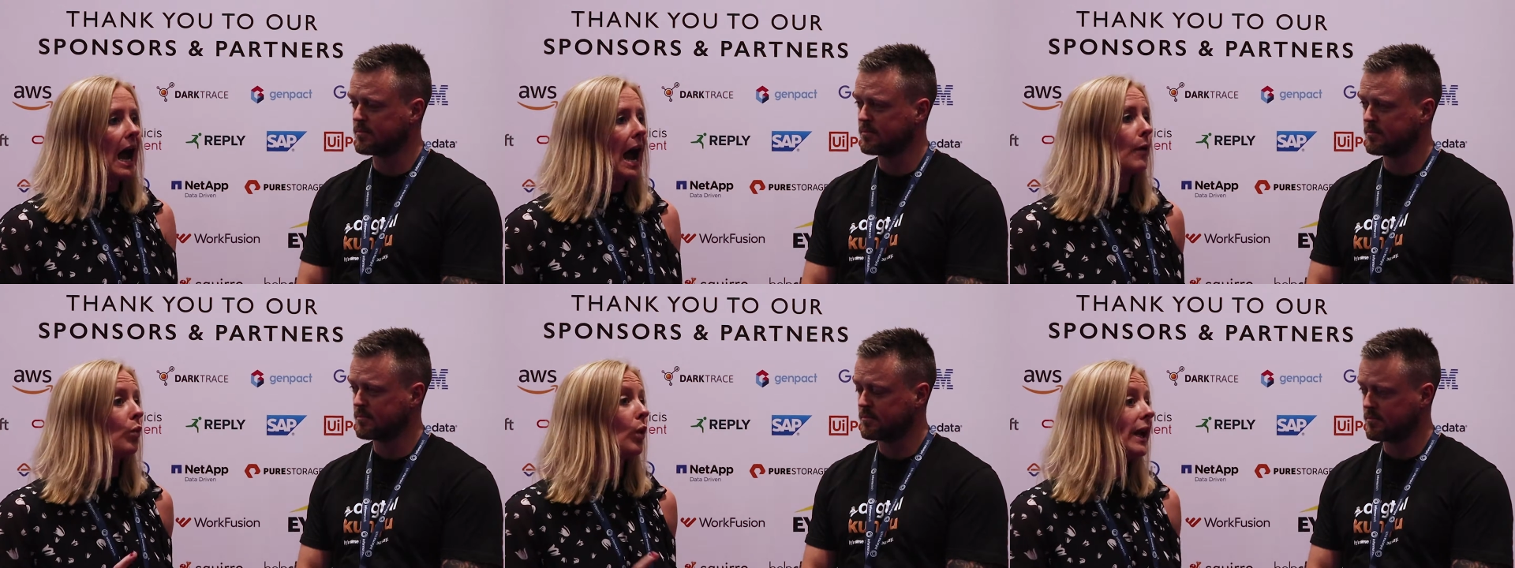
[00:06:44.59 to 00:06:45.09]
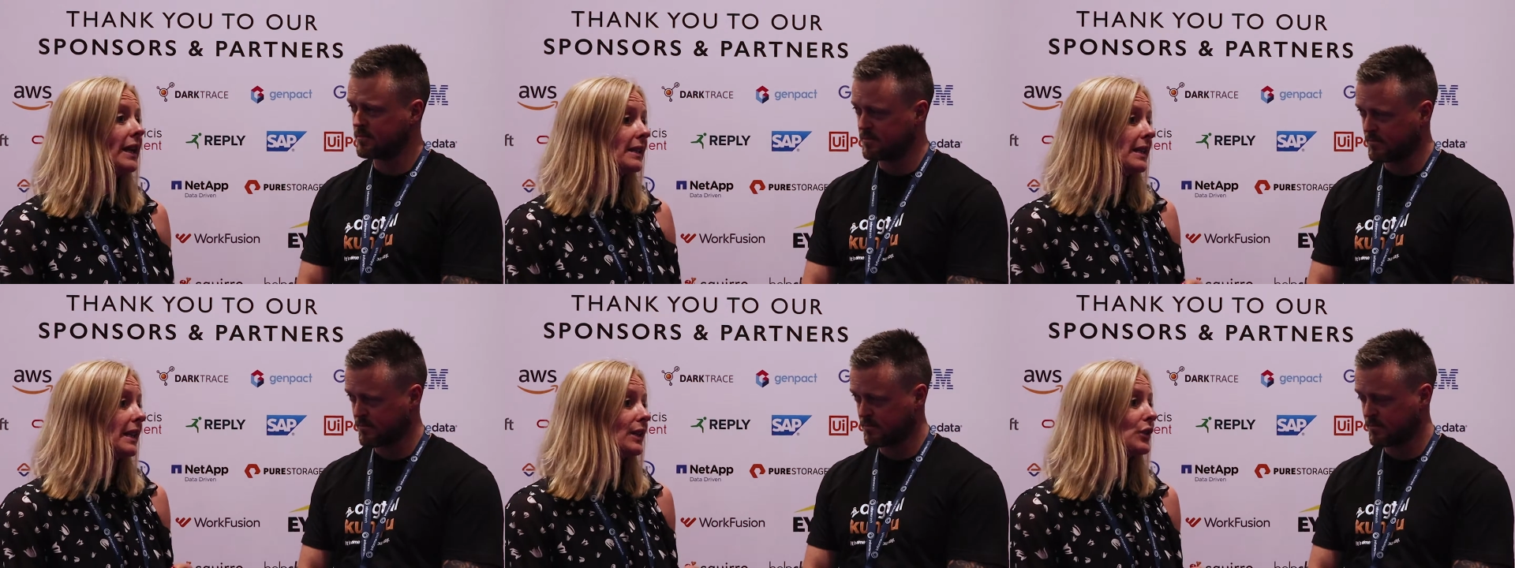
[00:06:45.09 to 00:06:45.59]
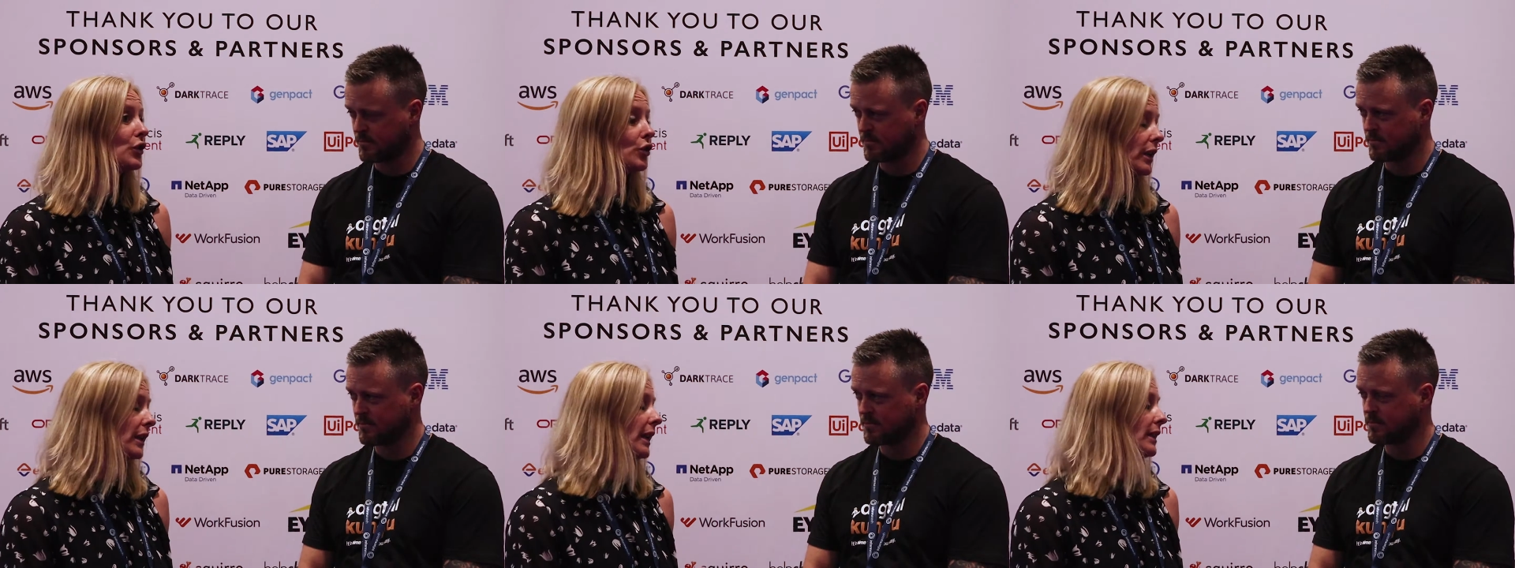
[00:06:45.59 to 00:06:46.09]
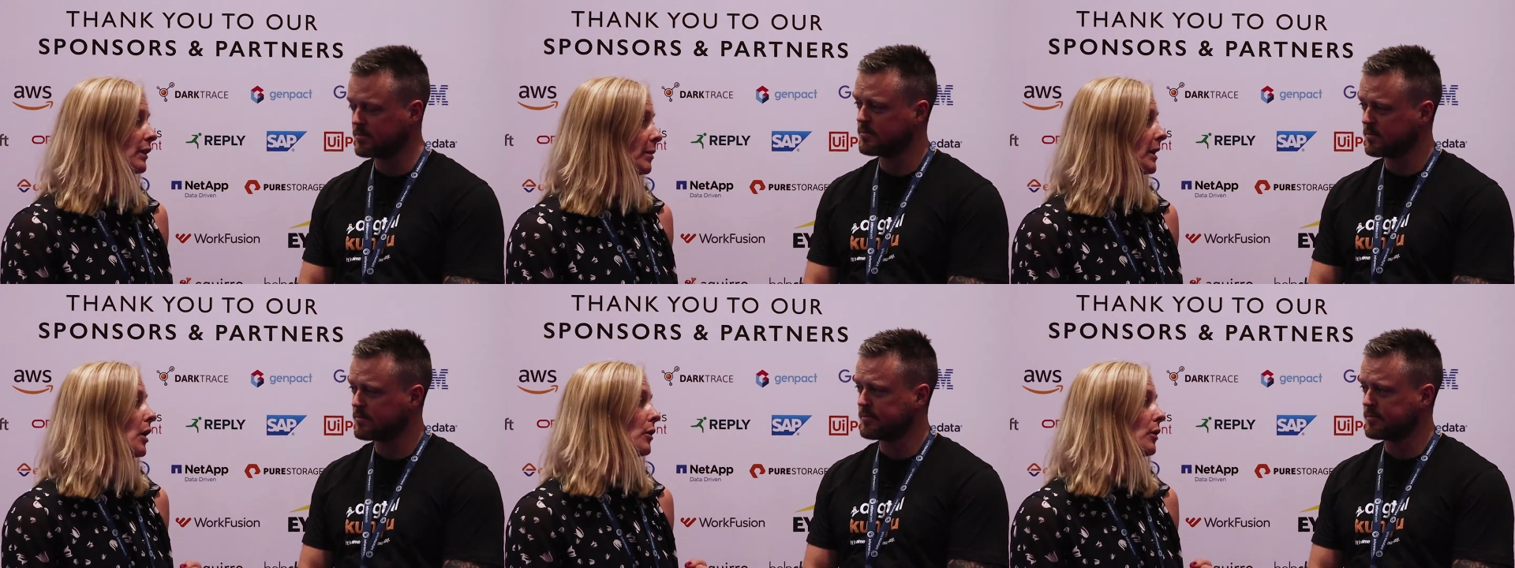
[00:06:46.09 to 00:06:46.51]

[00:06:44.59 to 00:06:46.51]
Speaker 1: and we as an industry need to be